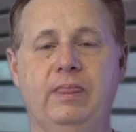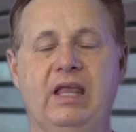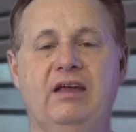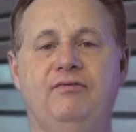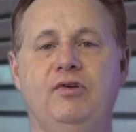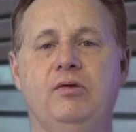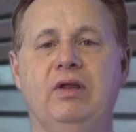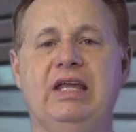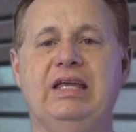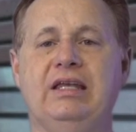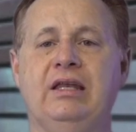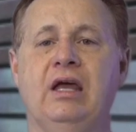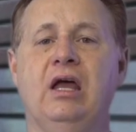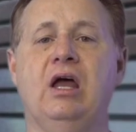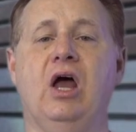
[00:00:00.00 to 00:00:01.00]
If you
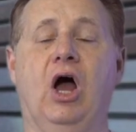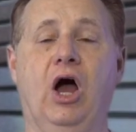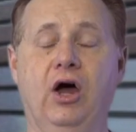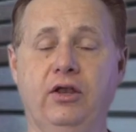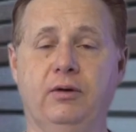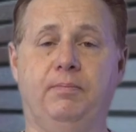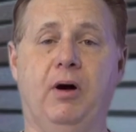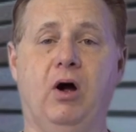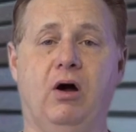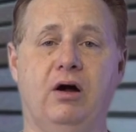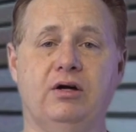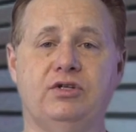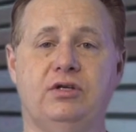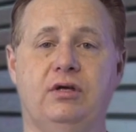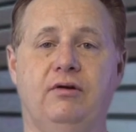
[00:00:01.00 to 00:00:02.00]
need other
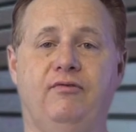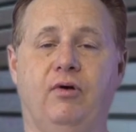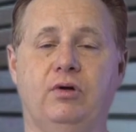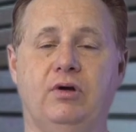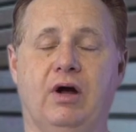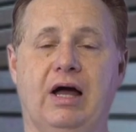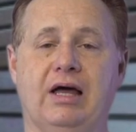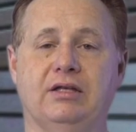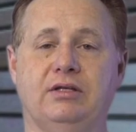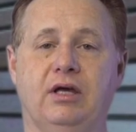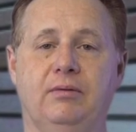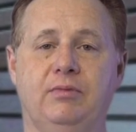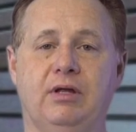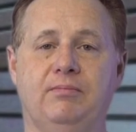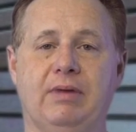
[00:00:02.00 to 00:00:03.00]
parts for your hot
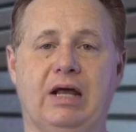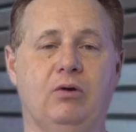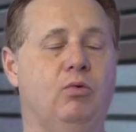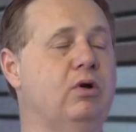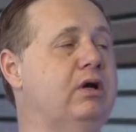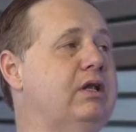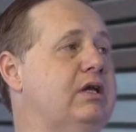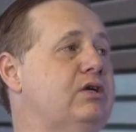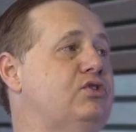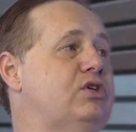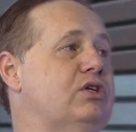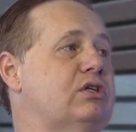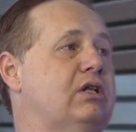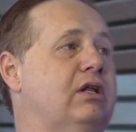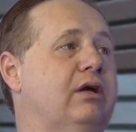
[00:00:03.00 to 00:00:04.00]
tub, doesn't matter what it is,
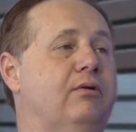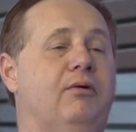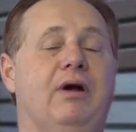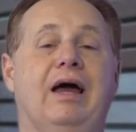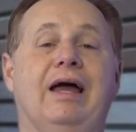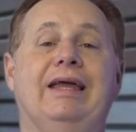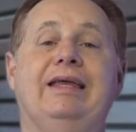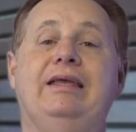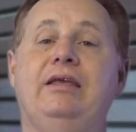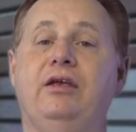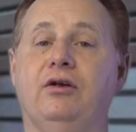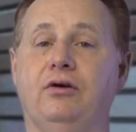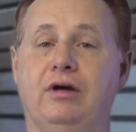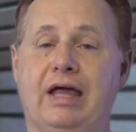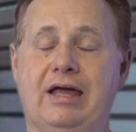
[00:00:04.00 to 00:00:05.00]
just click right
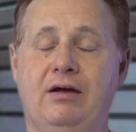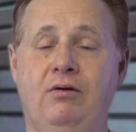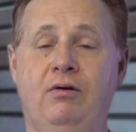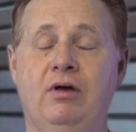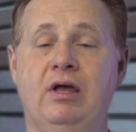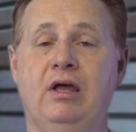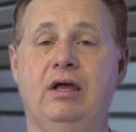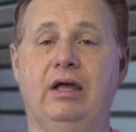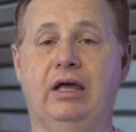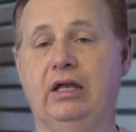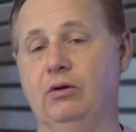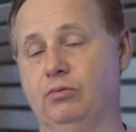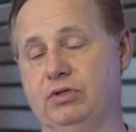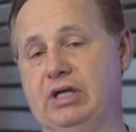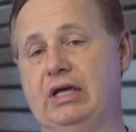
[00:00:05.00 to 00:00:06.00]
here now, and
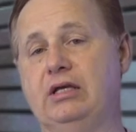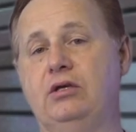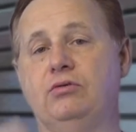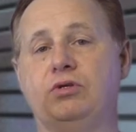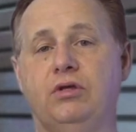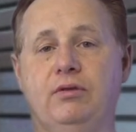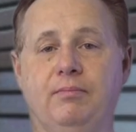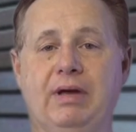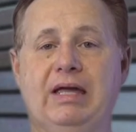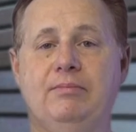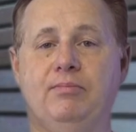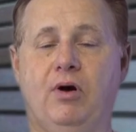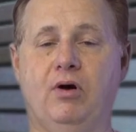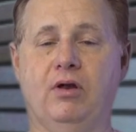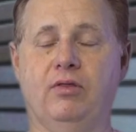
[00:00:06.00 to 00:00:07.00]
it will take you to the
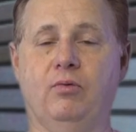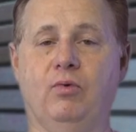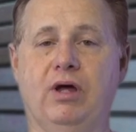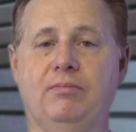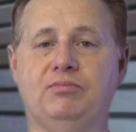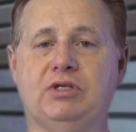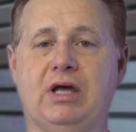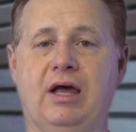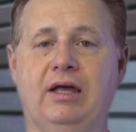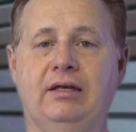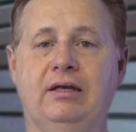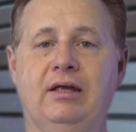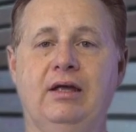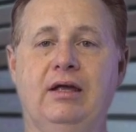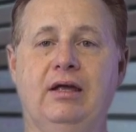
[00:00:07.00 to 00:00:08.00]
main part of the website,
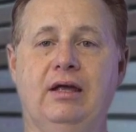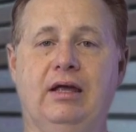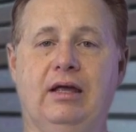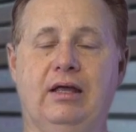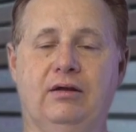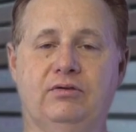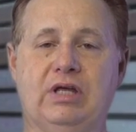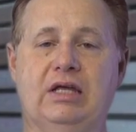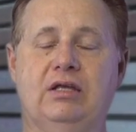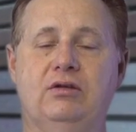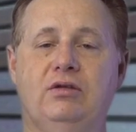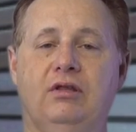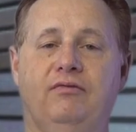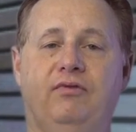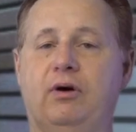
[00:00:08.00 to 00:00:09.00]
and it'll take you
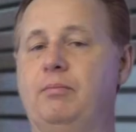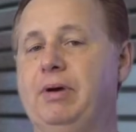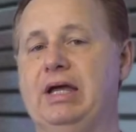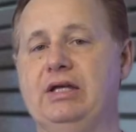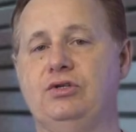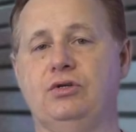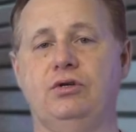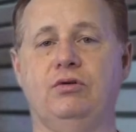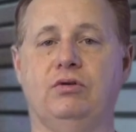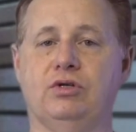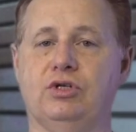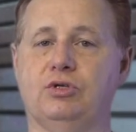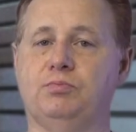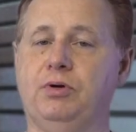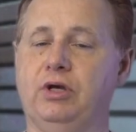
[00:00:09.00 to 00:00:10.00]
to the front page, and you can
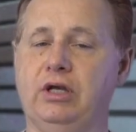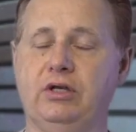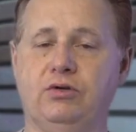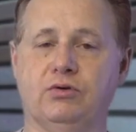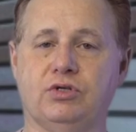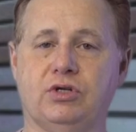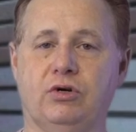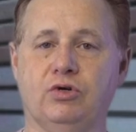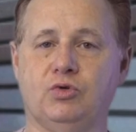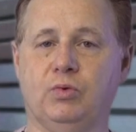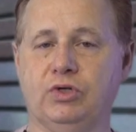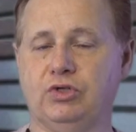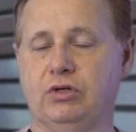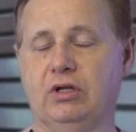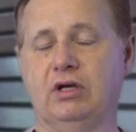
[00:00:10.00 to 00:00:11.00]
just put in your search
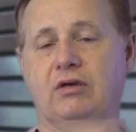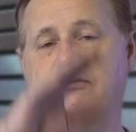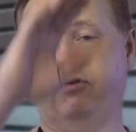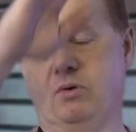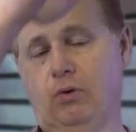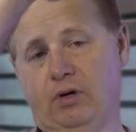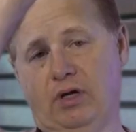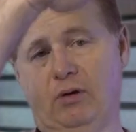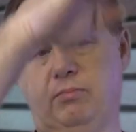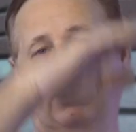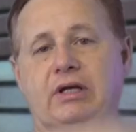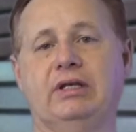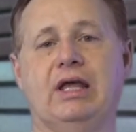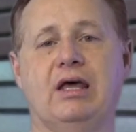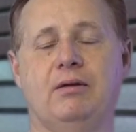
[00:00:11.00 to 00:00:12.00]
what you're looking for, and it'll
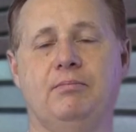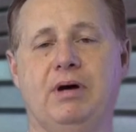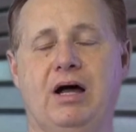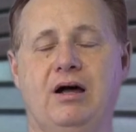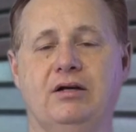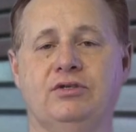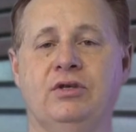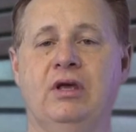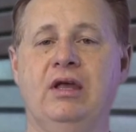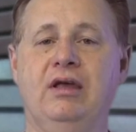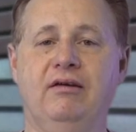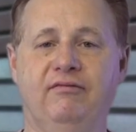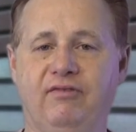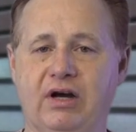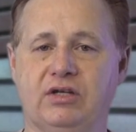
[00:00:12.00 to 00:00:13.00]
bring down a box.
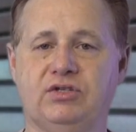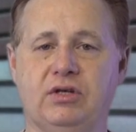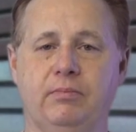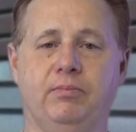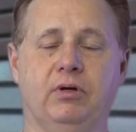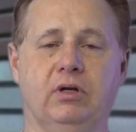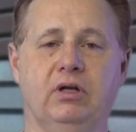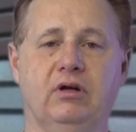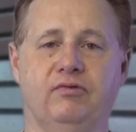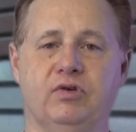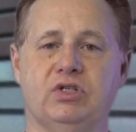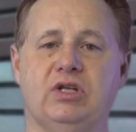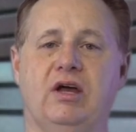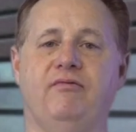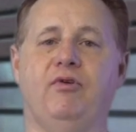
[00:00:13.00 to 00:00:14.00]
Very simple to look for
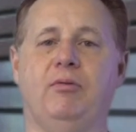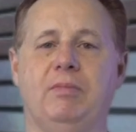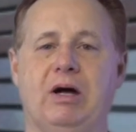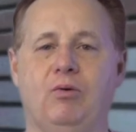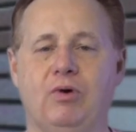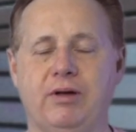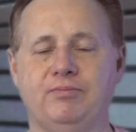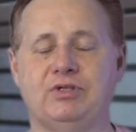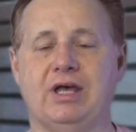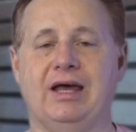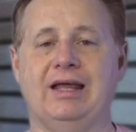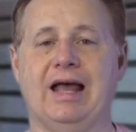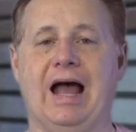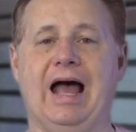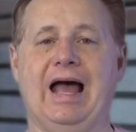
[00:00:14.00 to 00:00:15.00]
stuff on my
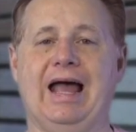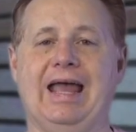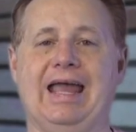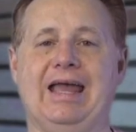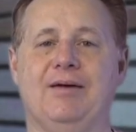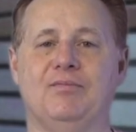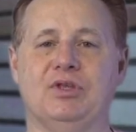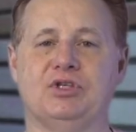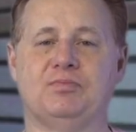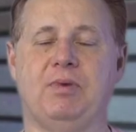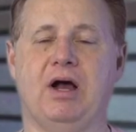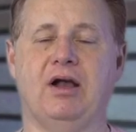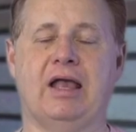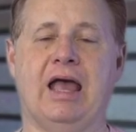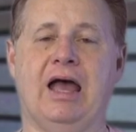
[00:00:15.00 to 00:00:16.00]
website. I am the
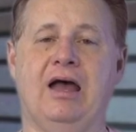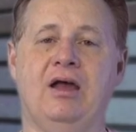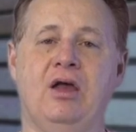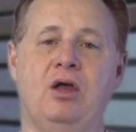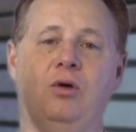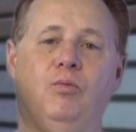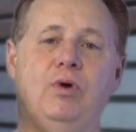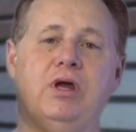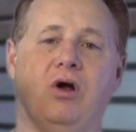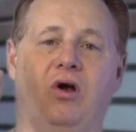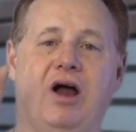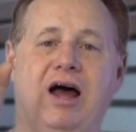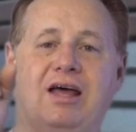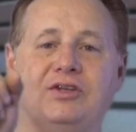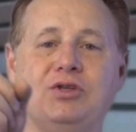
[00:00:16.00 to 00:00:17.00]
Spa Guy. We are
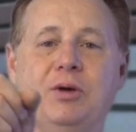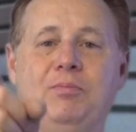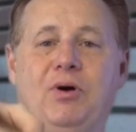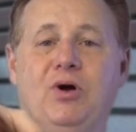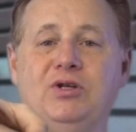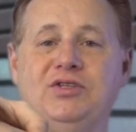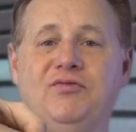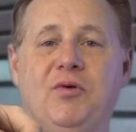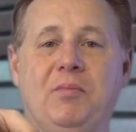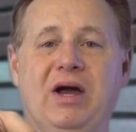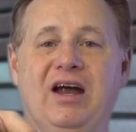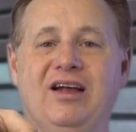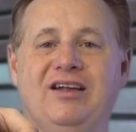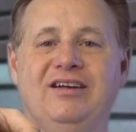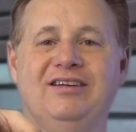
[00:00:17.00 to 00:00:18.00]
Hot Tub Parts of
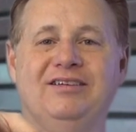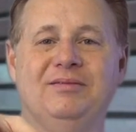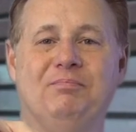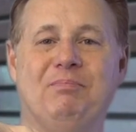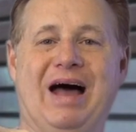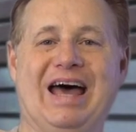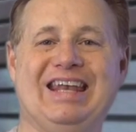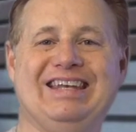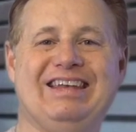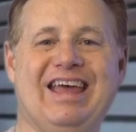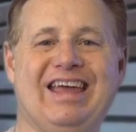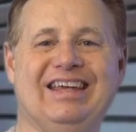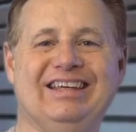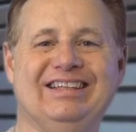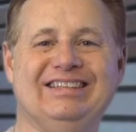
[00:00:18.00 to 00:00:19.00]
America. Buy today.